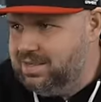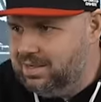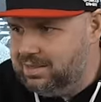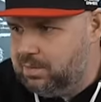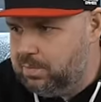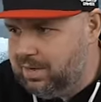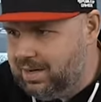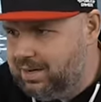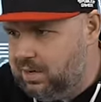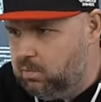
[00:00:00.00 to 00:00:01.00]
This P C is
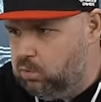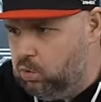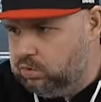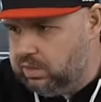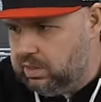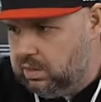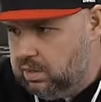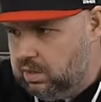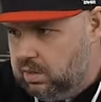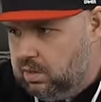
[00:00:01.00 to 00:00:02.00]
for work, but at the
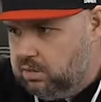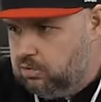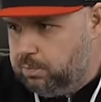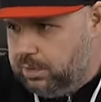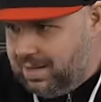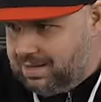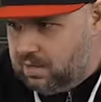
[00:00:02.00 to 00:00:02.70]
same time you can even play